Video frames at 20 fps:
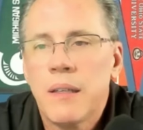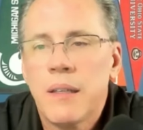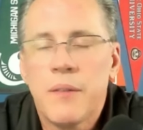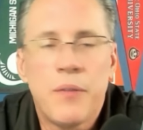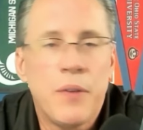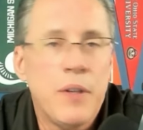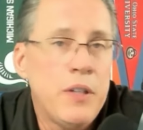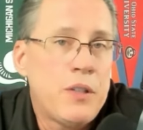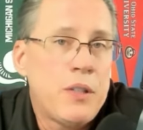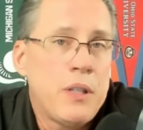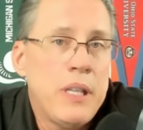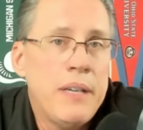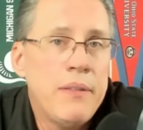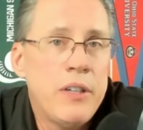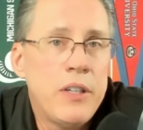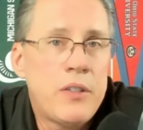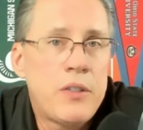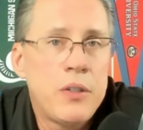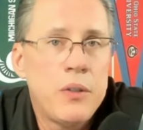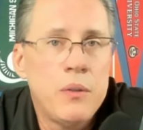they finished
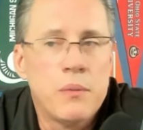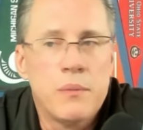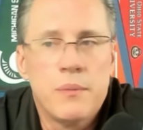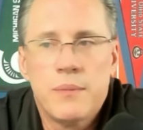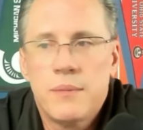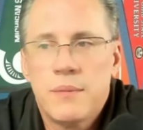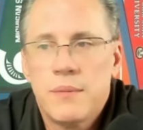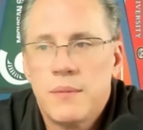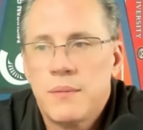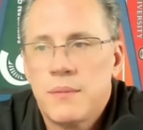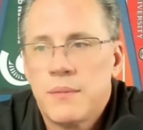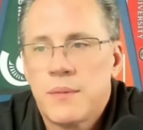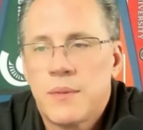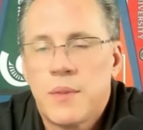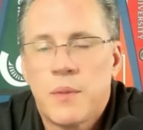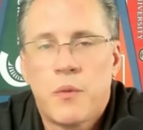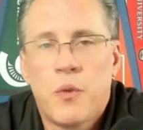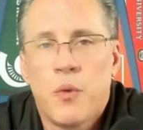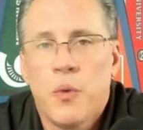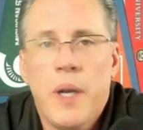11 and 2.
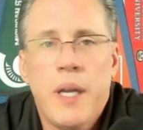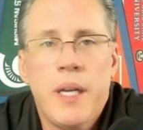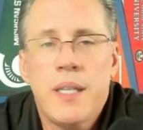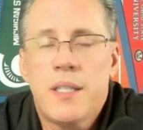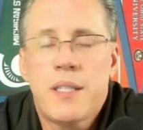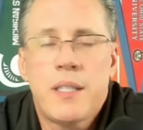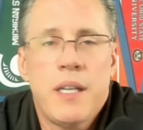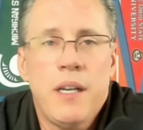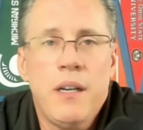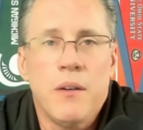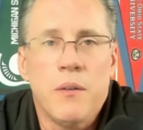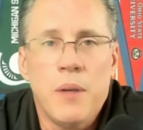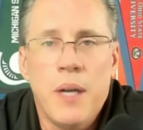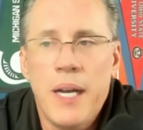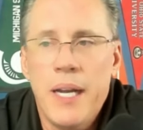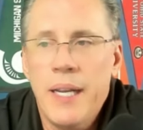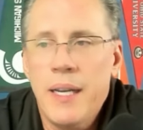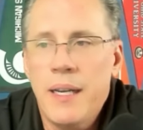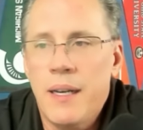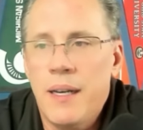Greatest year, right?